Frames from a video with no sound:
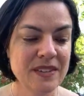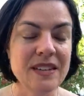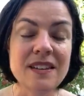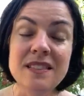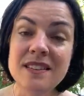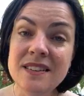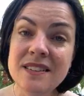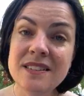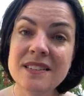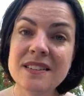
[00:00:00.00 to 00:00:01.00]
In
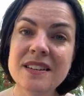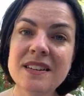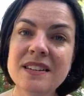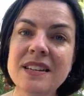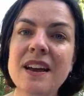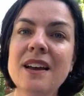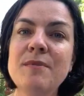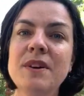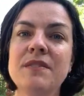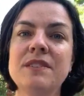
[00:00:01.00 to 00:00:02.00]
this
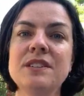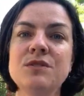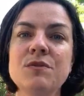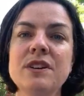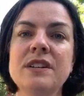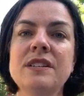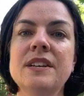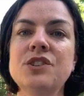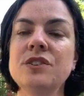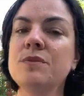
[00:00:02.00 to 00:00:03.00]
time of
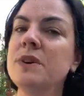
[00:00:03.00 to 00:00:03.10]
disorientation,